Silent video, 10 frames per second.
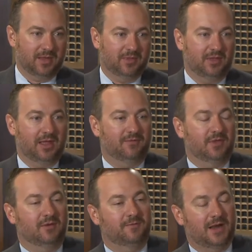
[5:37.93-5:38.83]
Maybe they have
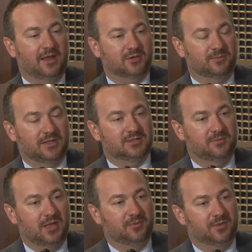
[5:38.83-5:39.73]
the financial means
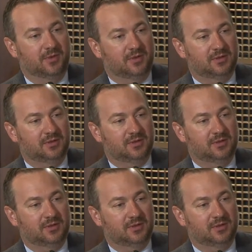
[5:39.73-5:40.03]
to be able to,